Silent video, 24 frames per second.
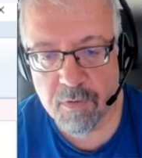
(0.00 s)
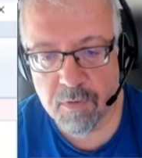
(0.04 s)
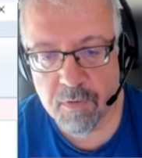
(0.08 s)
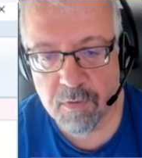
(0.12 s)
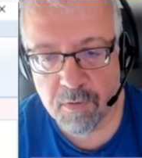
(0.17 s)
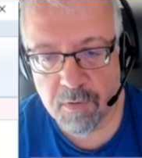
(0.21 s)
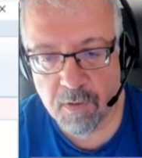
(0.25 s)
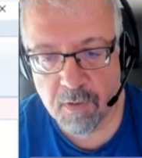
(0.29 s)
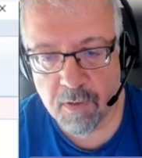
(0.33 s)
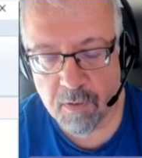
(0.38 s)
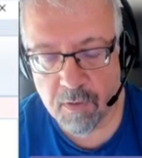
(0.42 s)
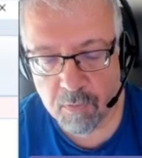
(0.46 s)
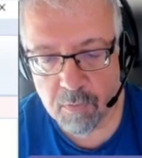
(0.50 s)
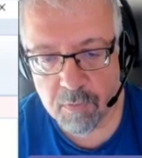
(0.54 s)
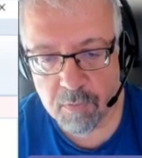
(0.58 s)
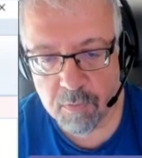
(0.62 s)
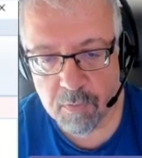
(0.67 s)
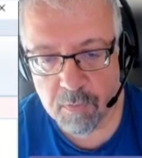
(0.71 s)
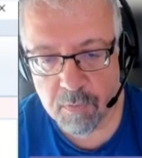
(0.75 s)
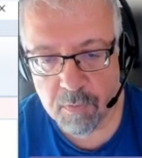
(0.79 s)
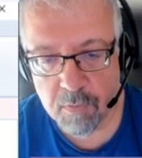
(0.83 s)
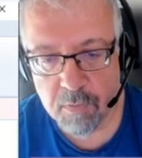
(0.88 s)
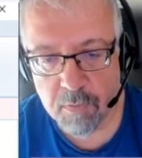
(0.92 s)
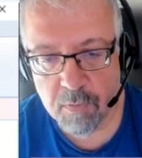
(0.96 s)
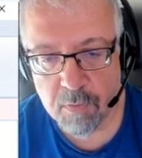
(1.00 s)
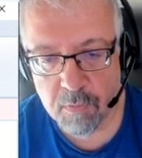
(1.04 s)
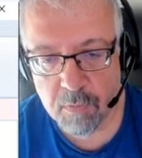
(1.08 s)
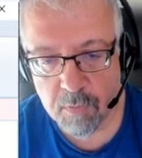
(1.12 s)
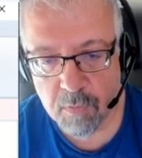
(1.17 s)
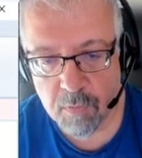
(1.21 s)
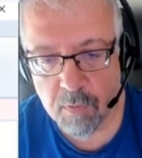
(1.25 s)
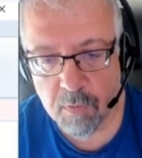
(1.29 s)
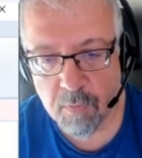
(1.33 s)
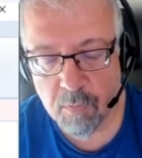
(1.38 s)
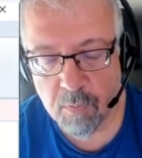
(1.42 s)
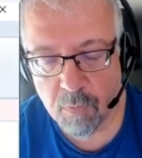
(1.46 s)
which allow you
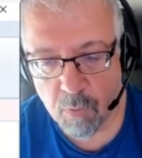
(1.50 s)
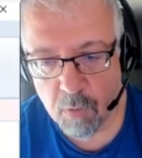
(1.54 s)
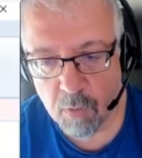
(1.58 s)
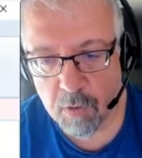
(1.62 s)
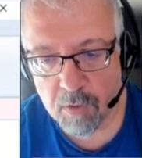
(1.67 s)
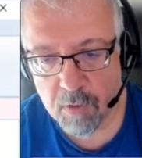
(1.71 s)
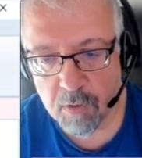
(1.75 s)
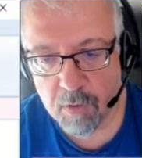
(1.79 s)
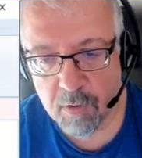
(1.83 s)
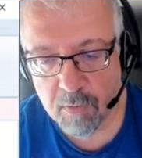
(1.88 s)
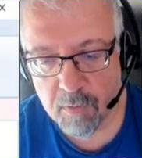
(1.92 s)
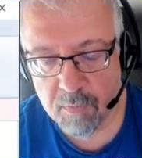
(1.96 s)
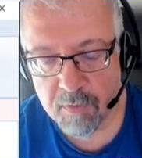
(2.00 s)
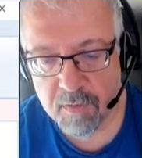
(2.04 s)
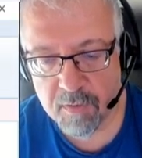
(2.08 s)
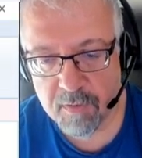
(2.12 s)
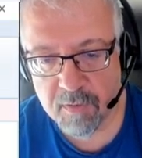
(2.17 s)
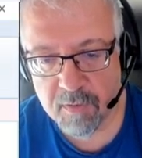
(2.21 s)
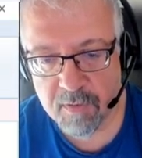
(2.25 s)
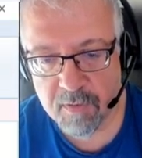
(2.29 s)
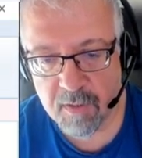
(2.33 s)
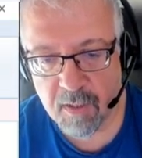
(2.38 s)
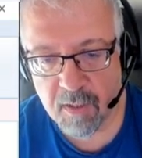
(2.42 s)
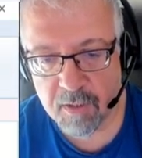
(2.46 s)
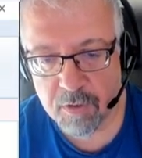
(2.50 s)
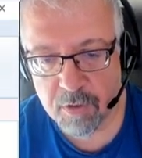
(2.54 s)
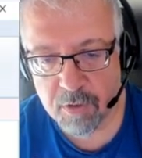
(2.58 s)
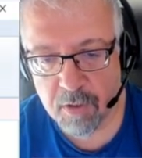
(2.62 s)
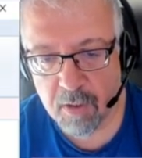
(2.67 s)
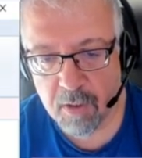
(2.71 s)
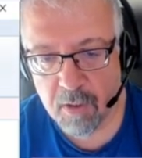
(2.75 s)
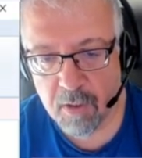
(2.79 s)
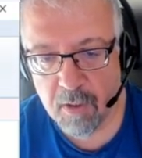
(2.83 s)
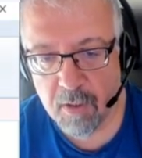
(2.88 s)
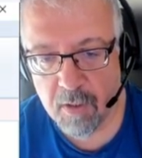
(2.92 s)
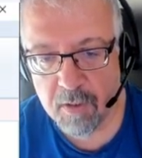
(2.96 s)
to work with such
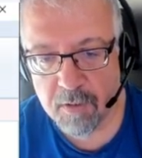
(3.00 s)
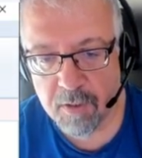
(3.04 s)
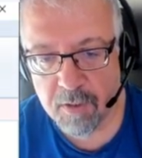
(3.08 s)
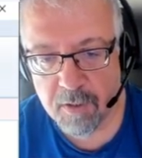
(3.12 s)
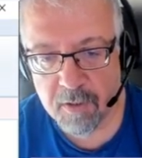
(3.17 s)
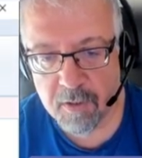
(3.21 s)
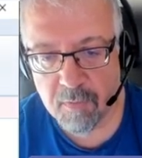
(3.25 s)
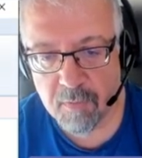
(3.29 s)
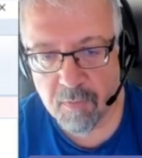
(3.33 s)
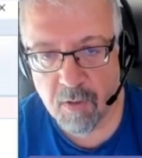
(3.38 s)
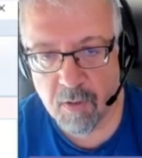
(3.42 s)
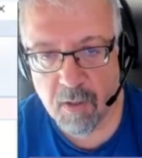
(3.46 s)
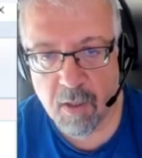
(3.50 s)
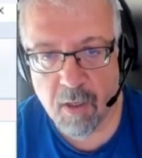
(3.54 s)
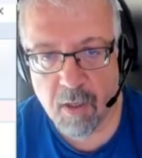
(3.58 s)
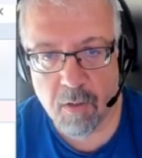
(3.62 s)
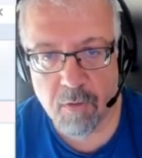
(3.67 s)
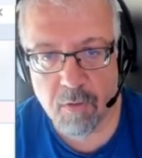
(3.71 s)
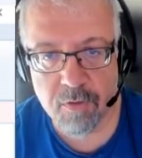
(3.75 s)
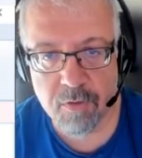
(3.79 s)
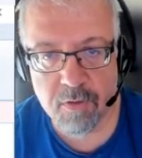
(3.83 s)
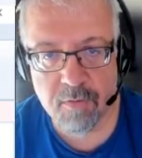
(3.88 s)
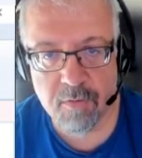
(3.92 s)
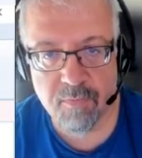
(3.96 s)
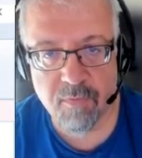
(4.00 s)
data warehouses.